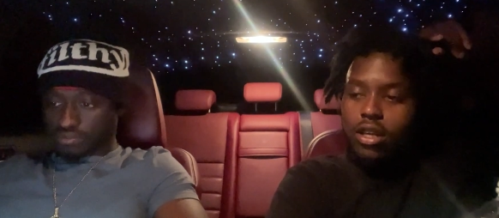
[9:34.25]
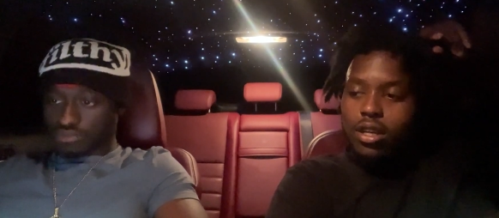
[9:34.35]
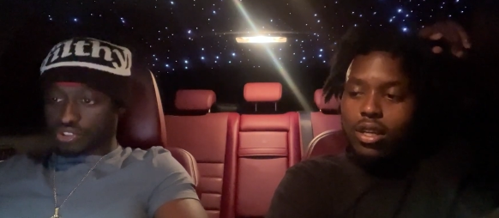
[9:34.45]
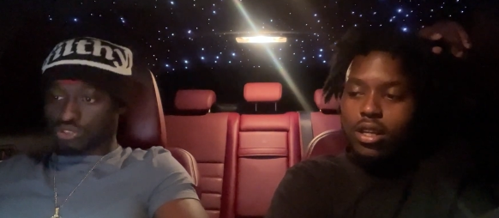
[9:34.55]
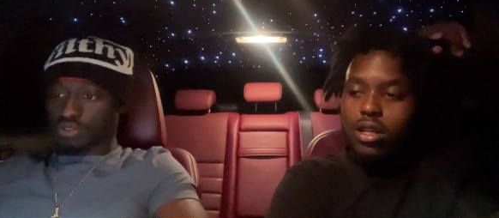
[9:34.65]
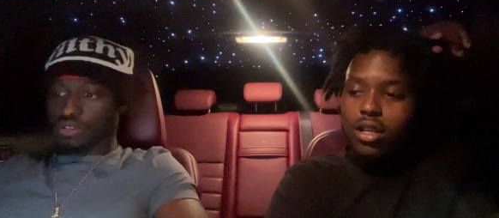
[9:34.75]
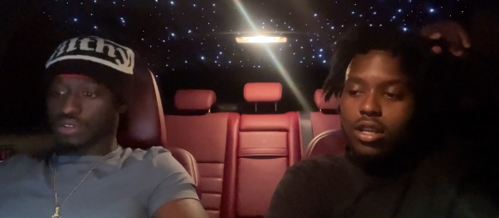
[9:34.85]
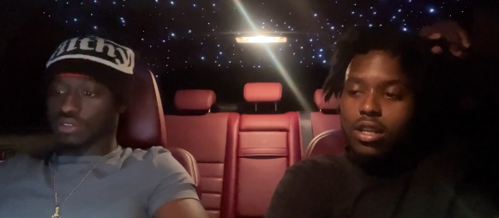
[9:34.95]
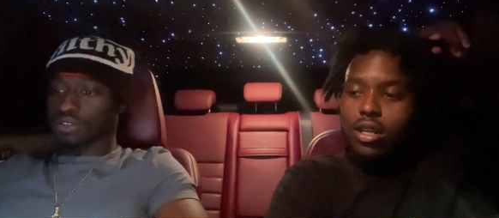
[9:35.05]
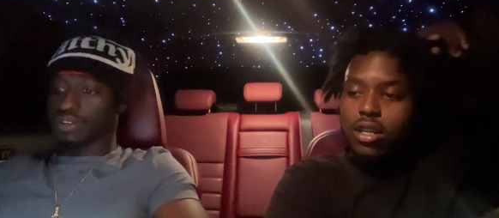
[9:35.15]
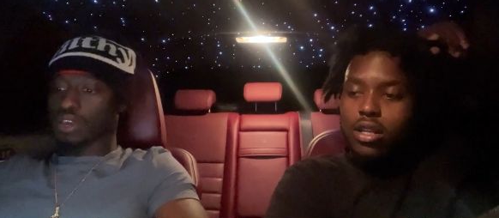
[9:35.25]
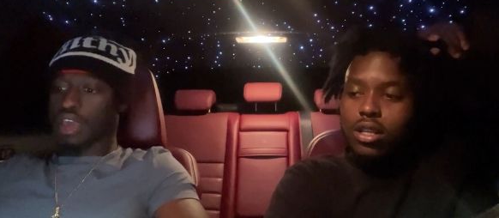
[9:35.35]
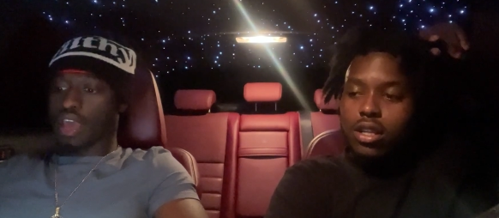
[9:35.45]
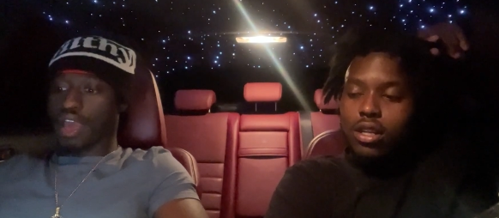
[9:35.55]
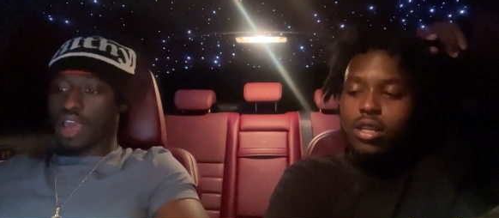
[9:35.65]
Speaker 1: What you mean?
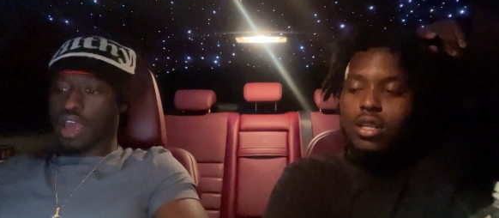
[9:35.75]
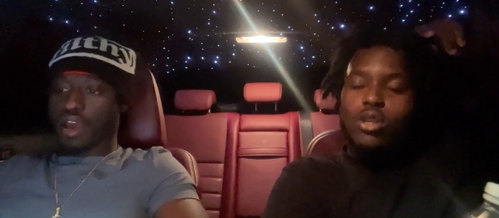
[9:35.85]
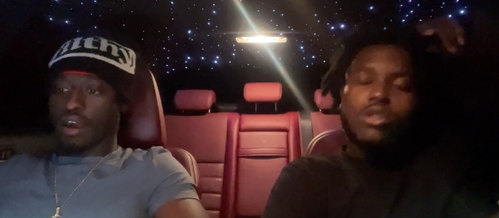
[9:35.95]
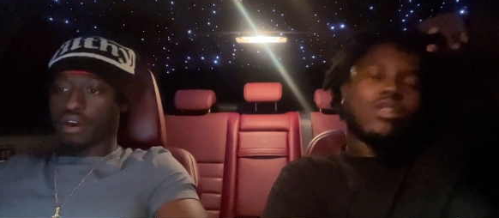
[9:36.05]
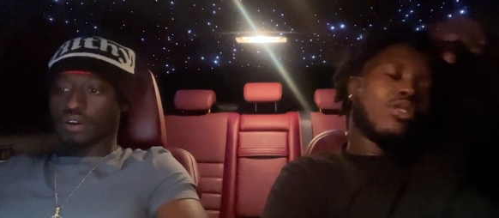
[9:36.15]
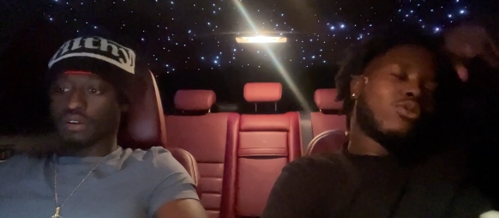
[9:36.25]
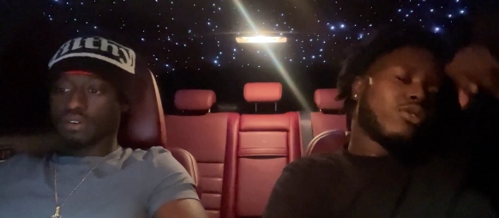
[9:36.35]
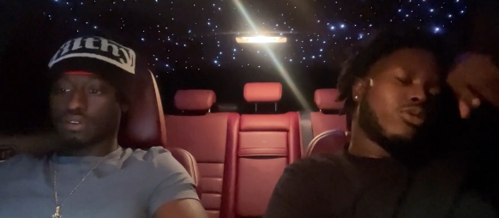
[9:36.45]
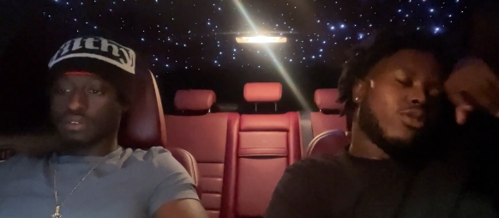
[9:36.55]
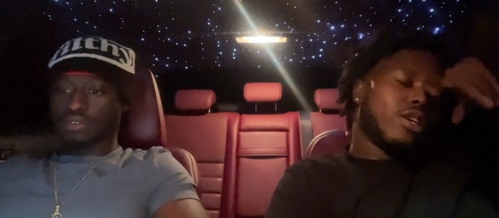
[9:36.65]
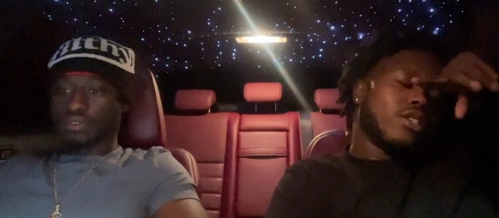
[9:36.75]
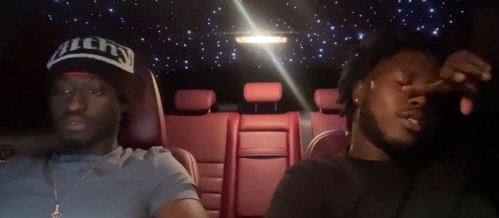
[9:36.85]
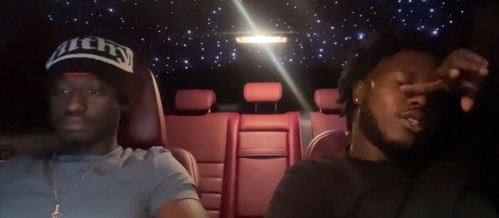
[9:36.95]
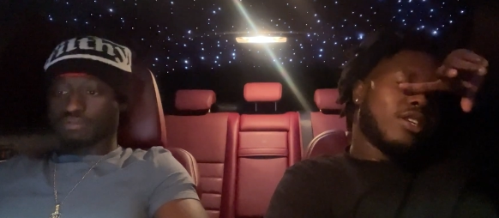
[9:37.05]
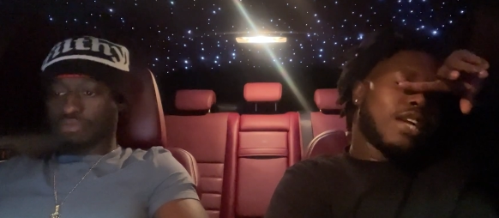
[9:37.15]
Yeah.
Speaker 2: He was on Twitch doing that
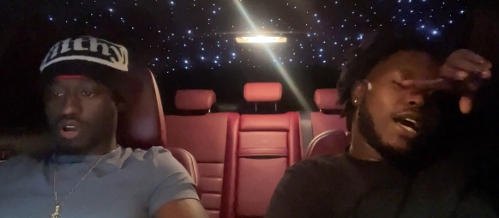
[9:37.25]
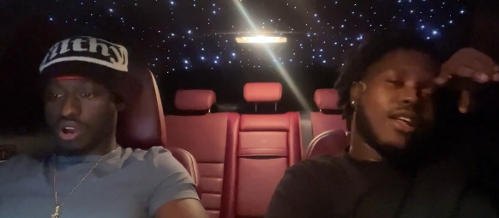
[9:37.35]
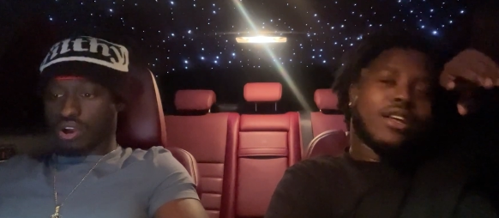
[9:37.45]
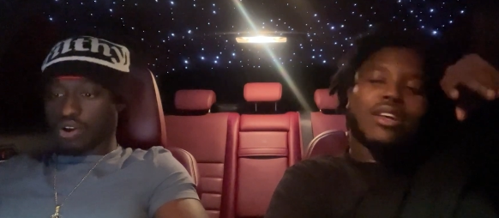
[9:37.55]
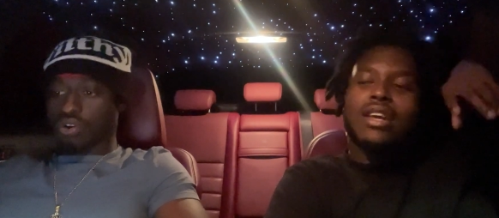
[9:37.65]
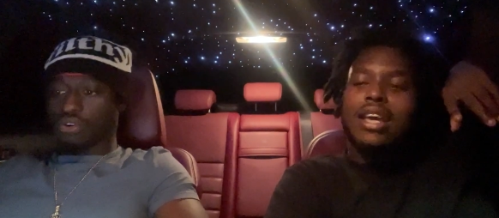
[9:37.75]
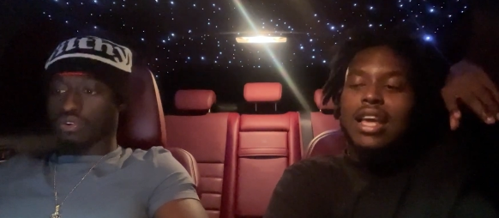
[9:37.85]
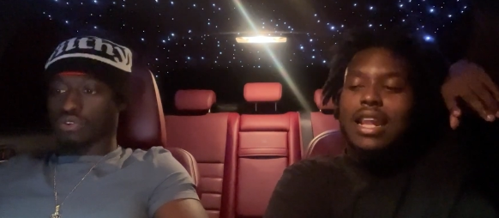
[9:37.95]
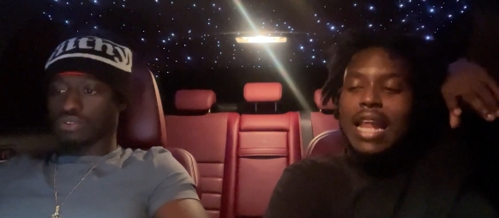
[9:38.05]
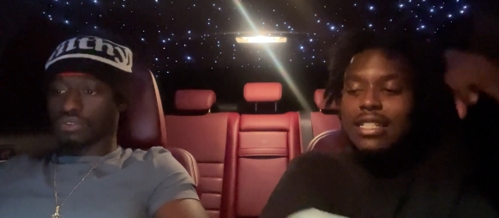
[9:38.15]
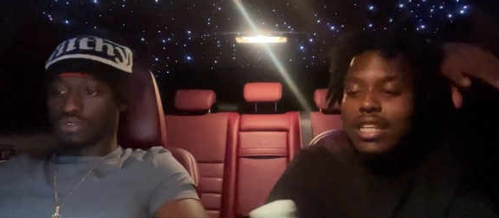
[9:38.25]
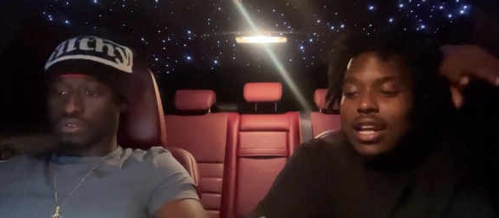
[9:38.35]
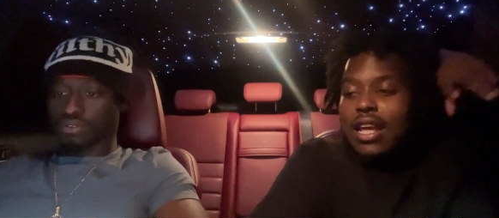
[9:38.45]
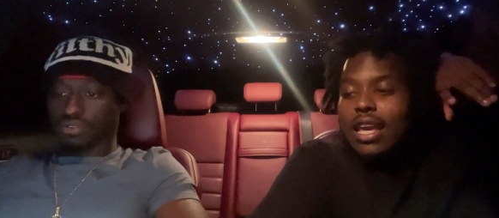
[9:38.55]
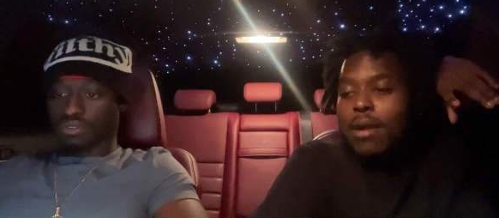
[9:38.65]
shit, he bro. Got, that shit
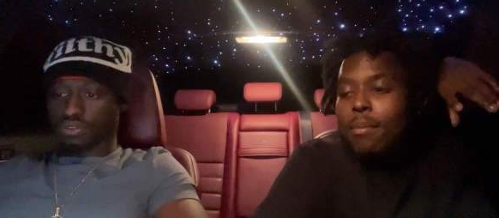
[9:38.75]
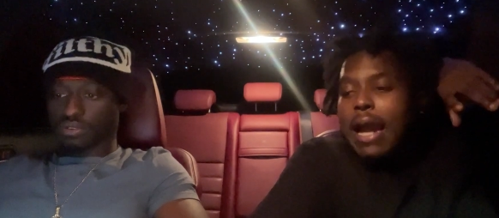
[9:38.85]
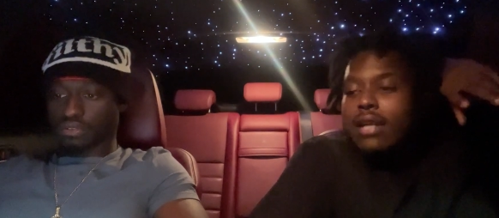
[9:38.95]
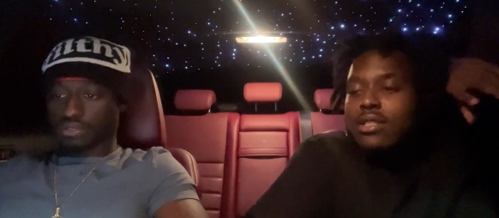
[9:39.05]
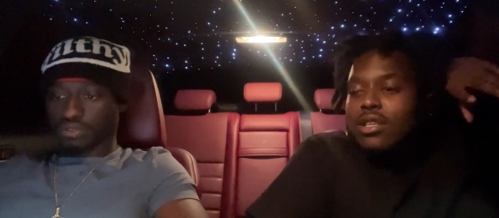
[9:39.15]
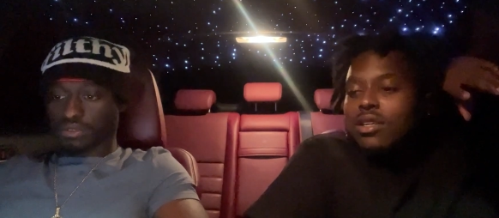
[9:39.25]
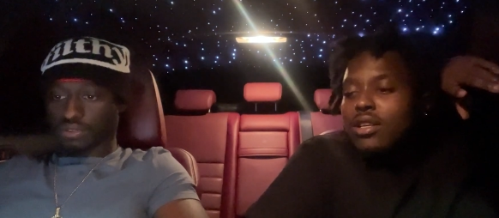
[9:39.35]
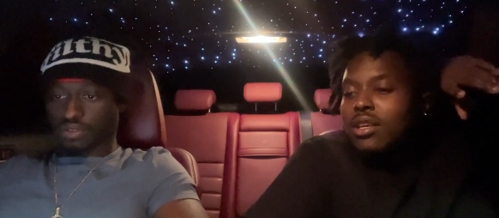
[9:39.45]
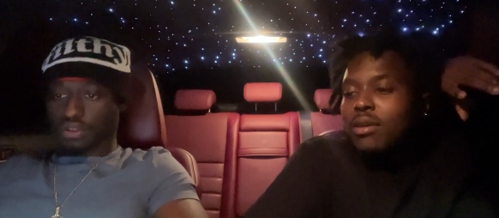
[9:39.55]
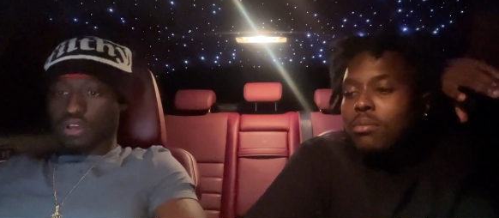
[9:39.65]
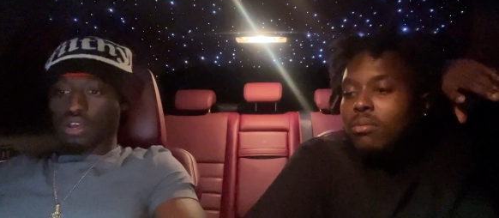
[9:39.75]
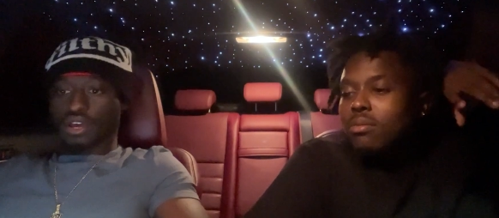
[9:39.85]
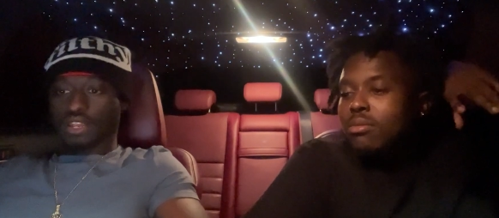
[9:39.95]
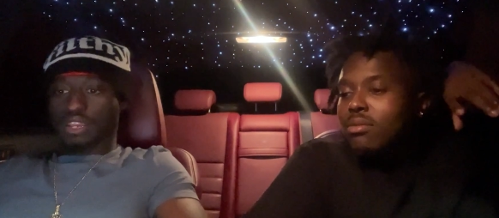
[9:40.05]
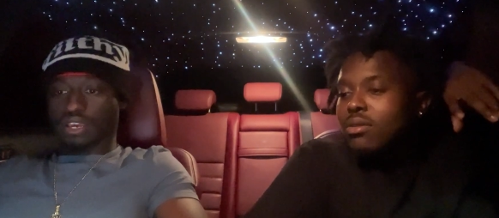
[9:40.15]
gonna get back to him.
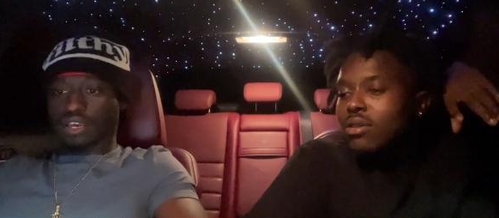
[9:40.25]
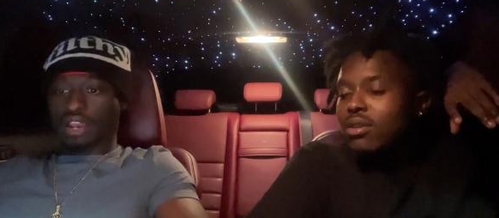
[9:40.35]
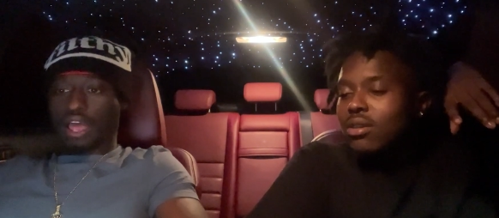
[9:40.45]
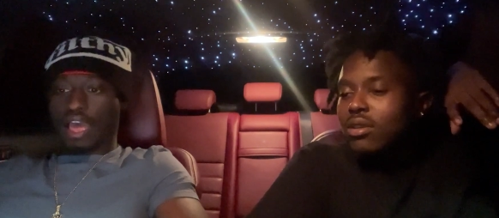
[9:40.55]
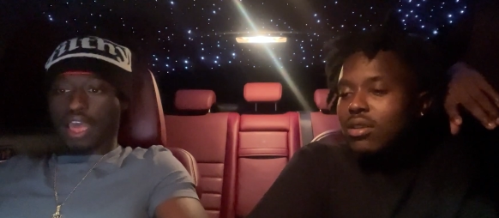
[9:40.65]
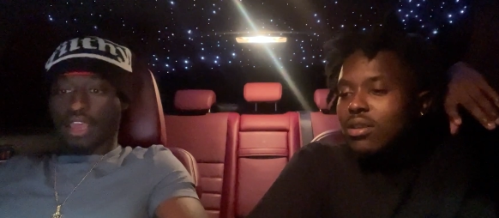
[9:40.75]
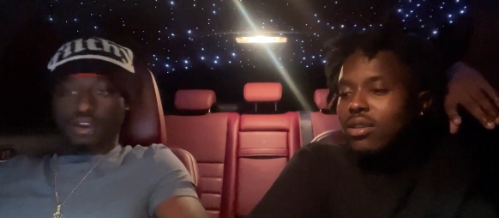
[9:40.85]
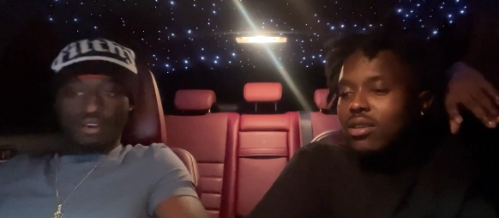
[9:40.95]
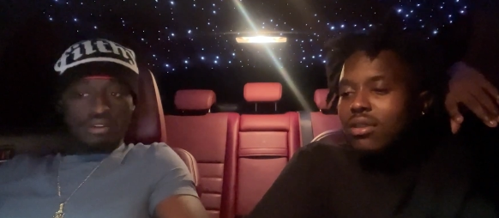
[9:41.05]
Speaker 1: A nigga like,